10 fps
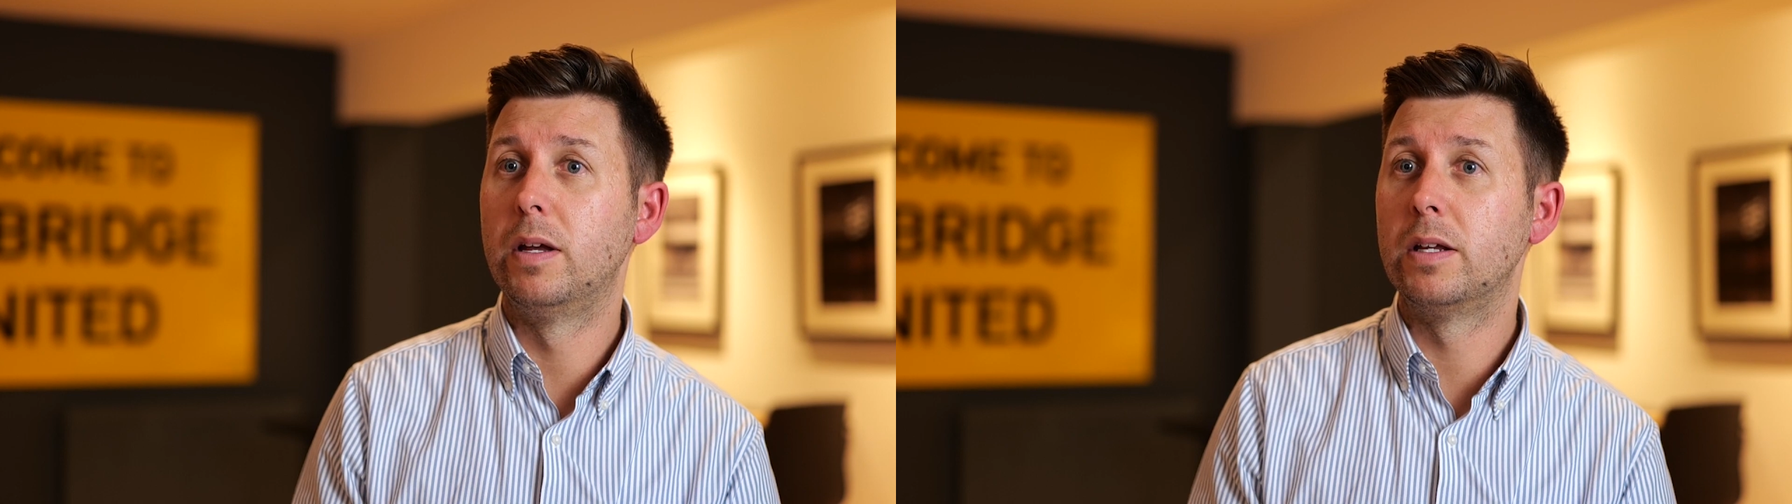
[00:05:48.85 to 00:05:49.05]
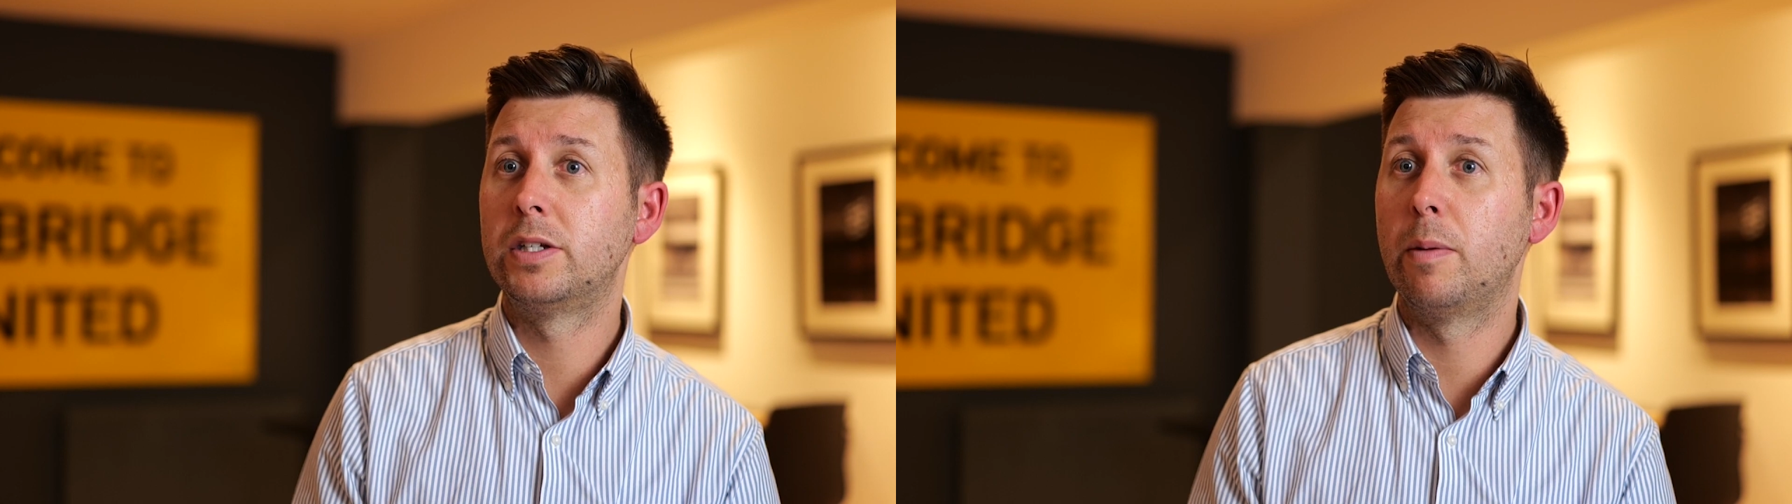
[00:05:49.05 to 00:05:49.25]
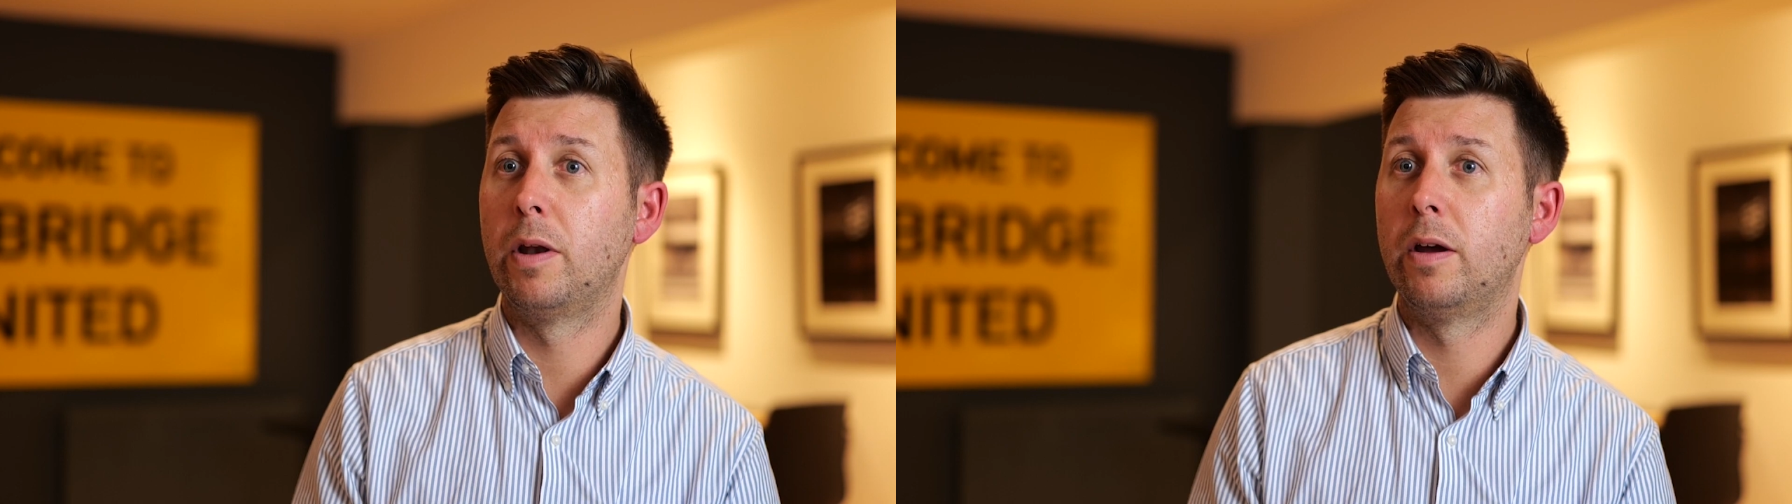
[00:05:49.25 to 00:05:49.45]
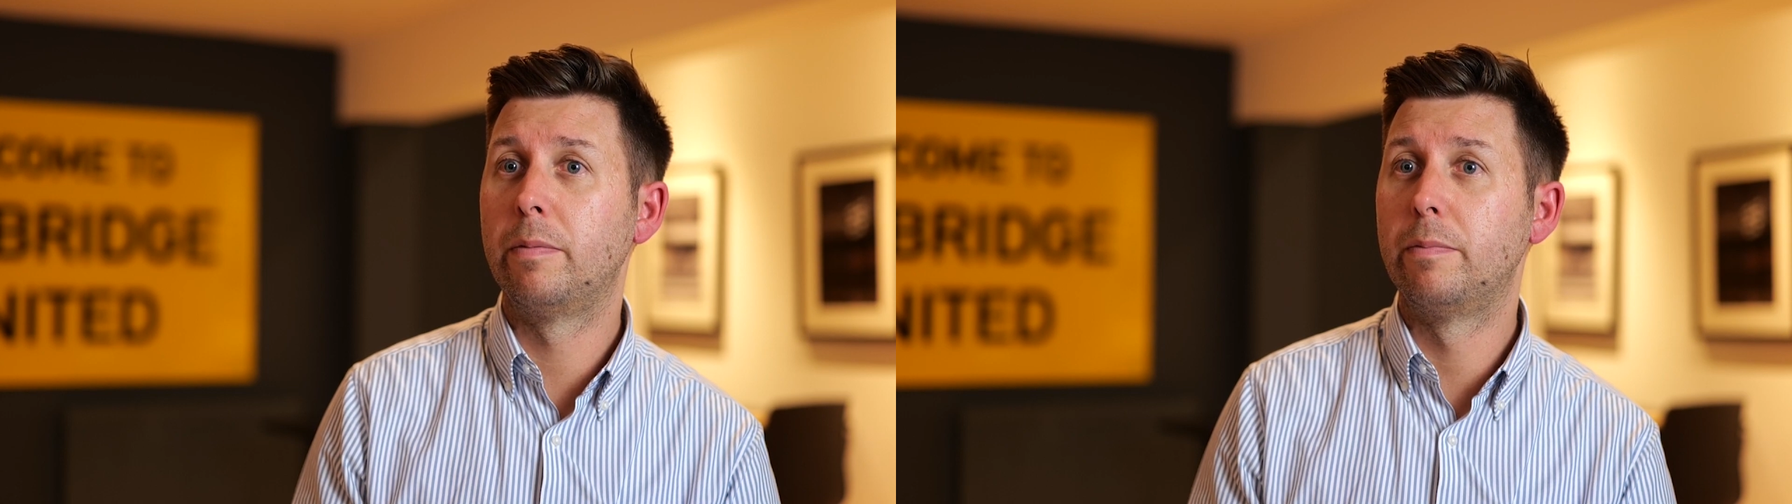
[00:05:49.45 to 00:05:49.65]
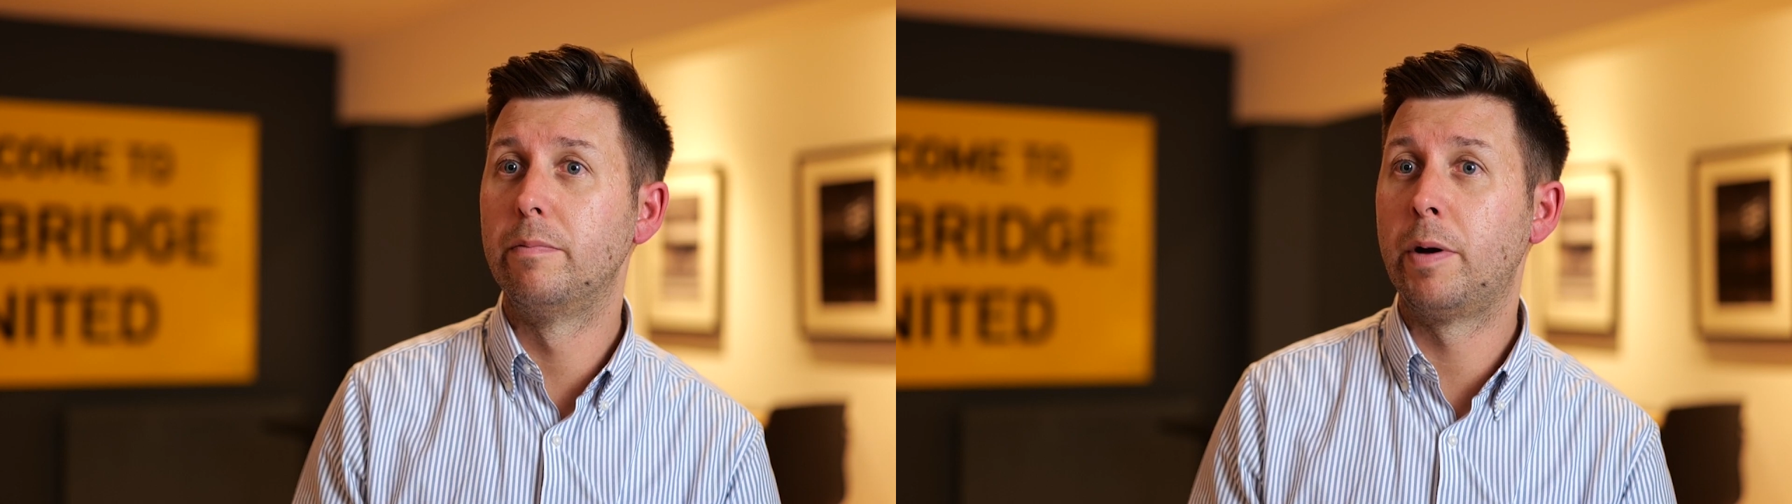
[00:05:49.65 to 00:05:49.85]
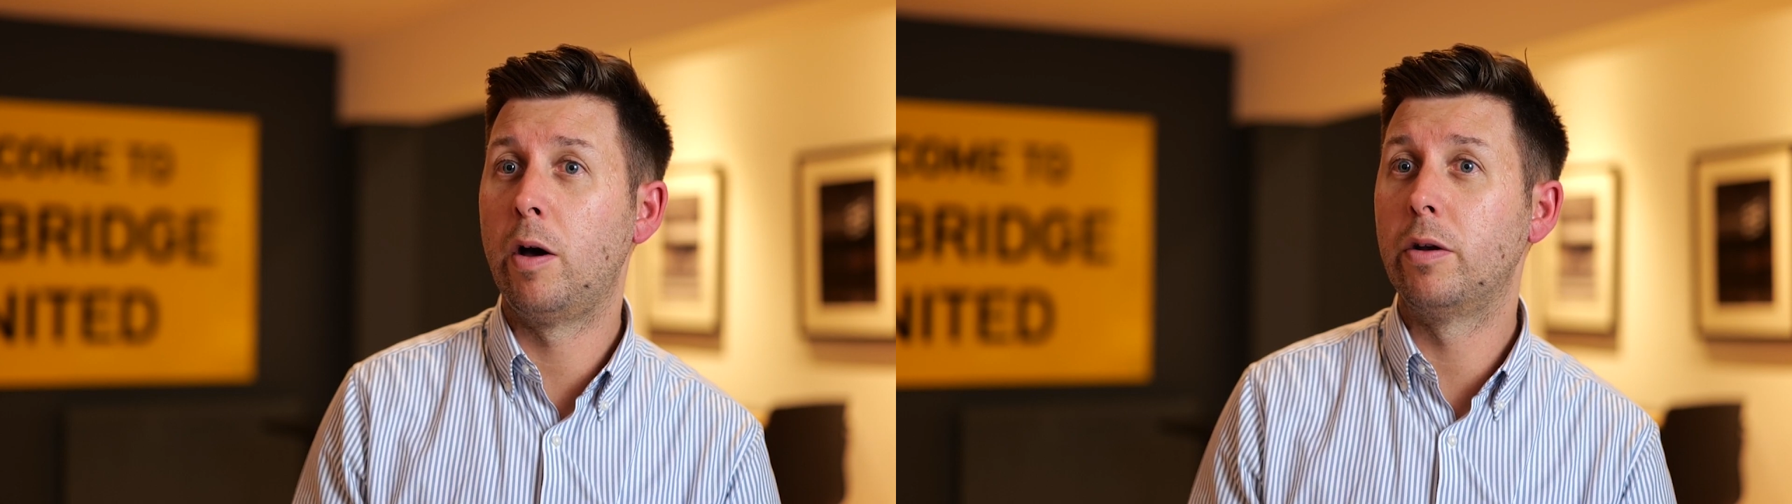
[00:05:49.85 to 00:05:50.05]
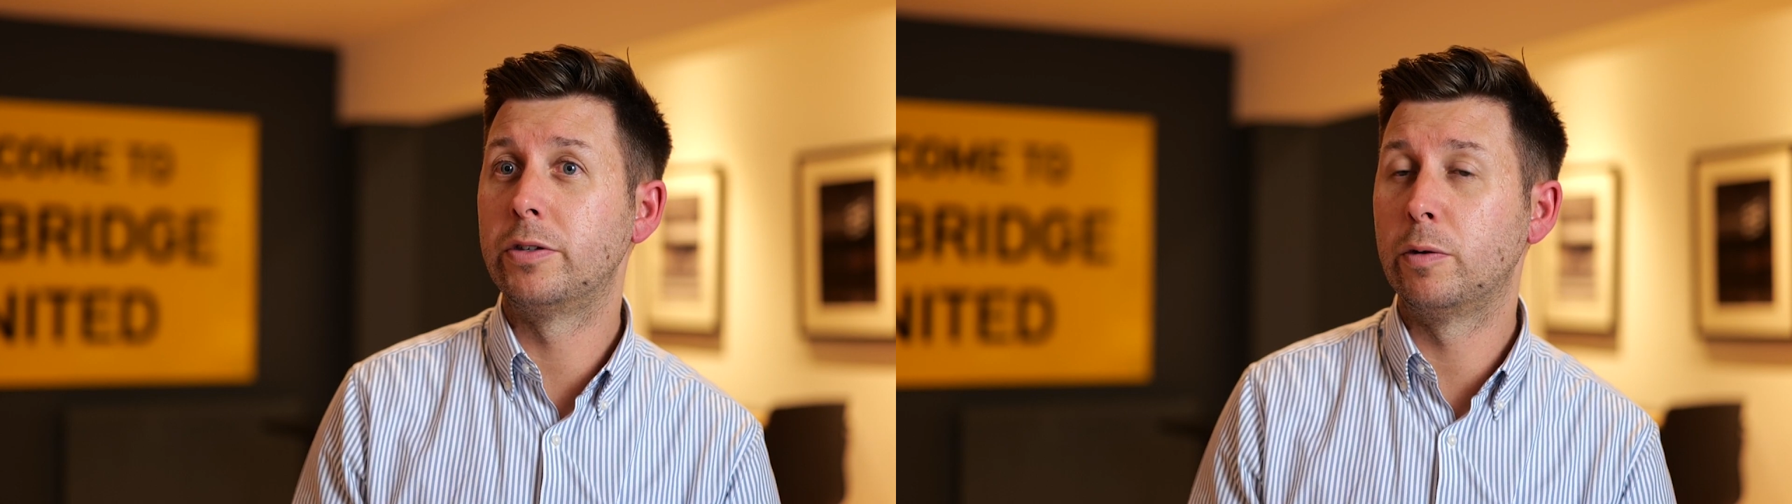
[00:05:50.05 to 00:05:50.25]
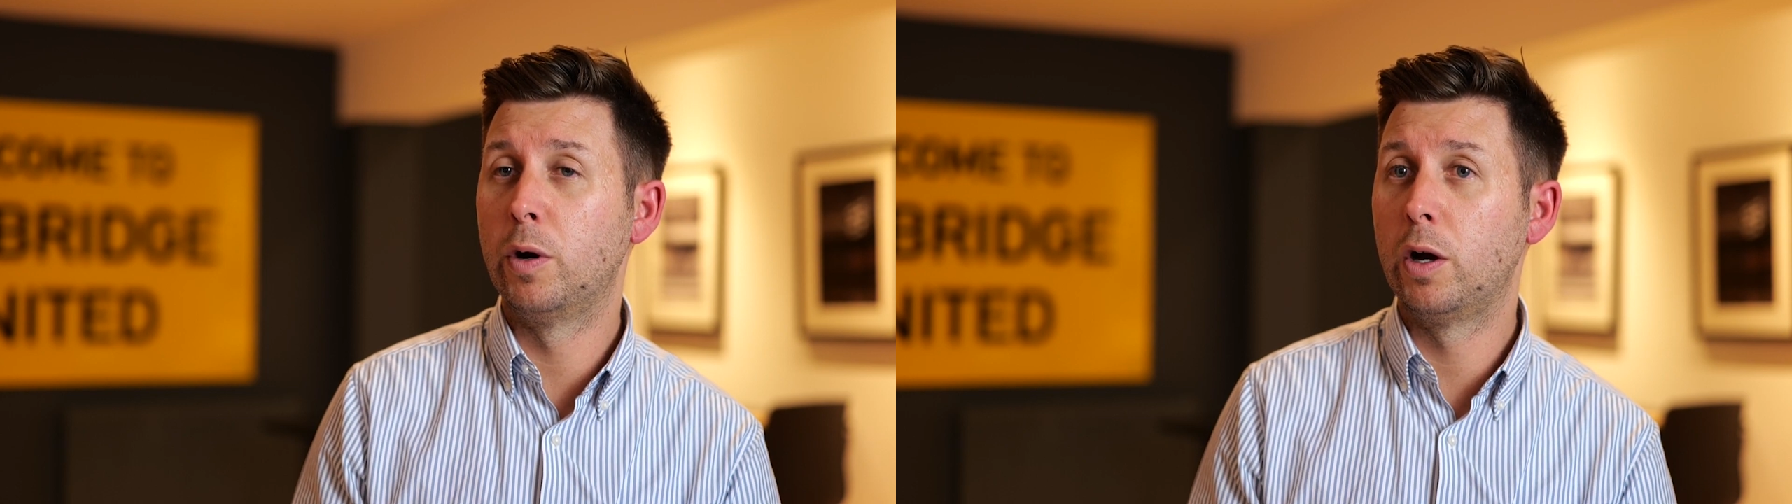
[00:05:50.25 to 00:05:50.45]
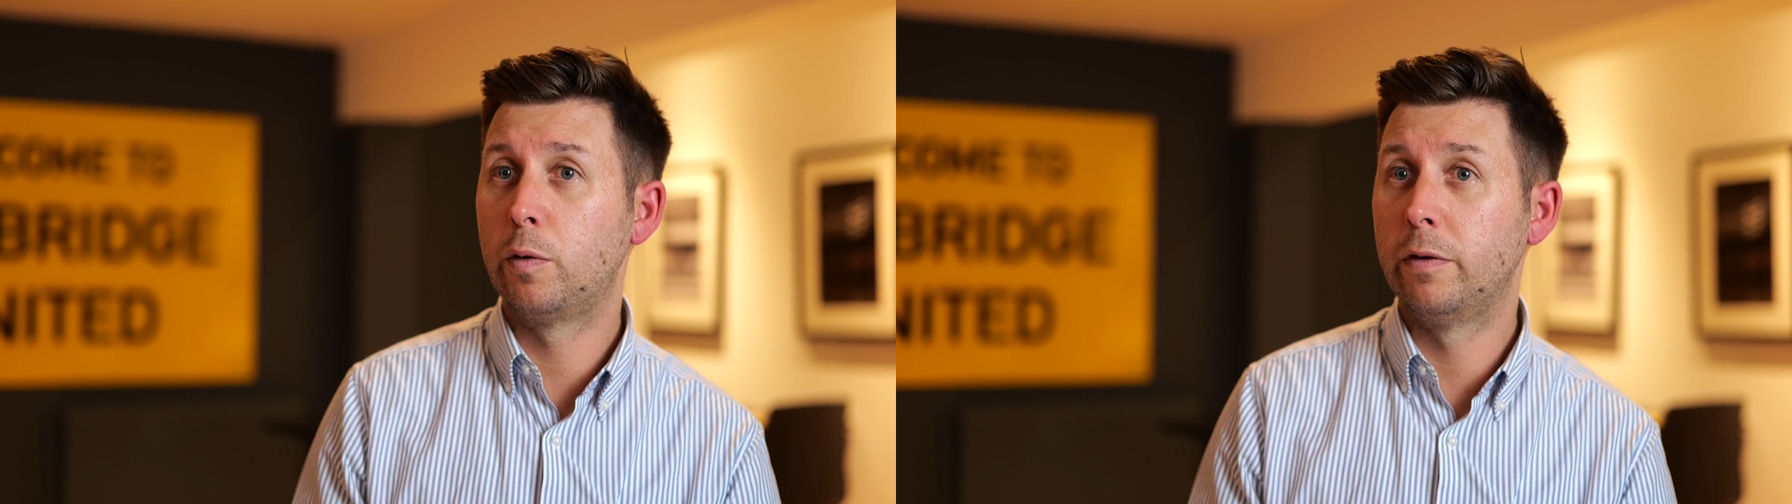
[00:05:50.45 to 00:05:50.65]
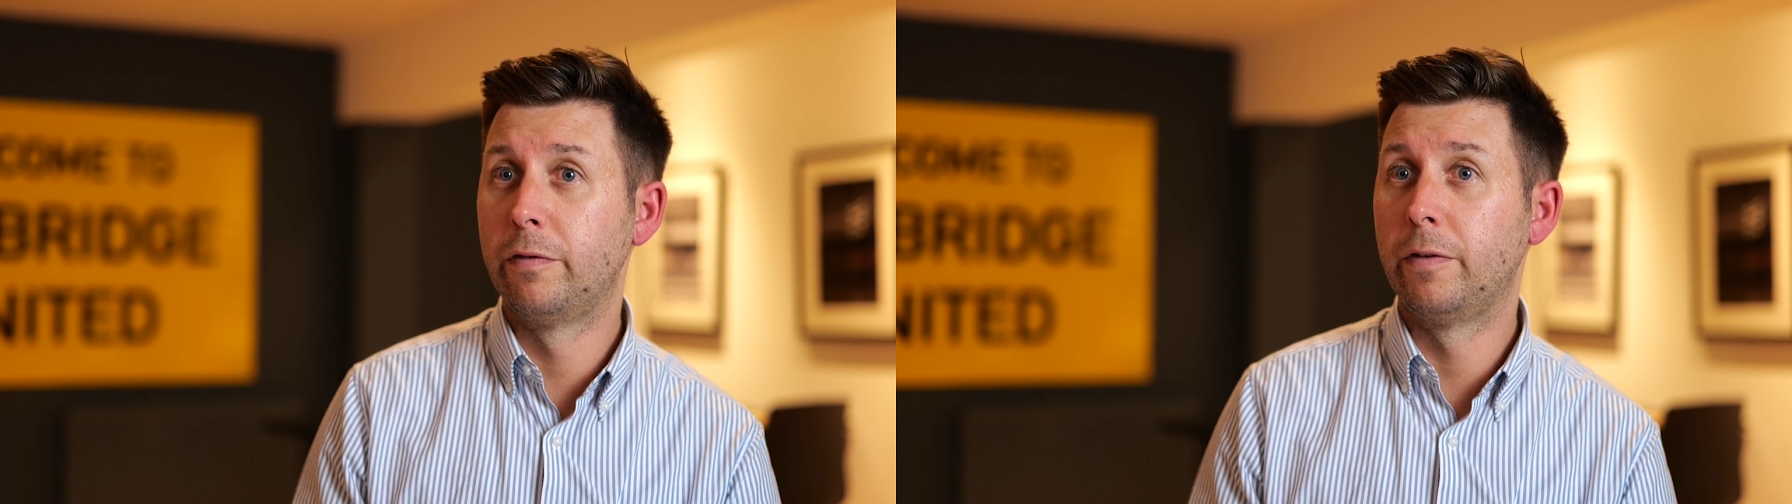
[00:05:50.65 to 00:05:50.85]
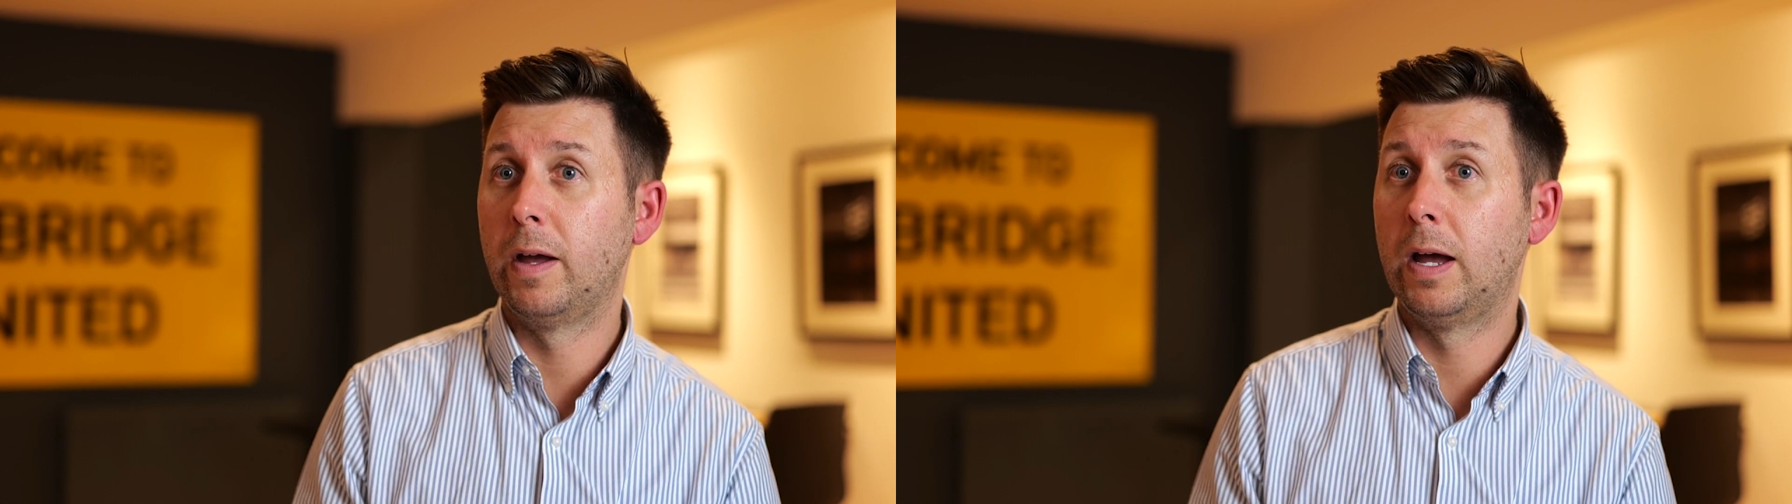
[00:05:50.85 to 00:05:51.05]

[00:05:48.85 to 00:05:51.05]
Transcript: similar partner to work with.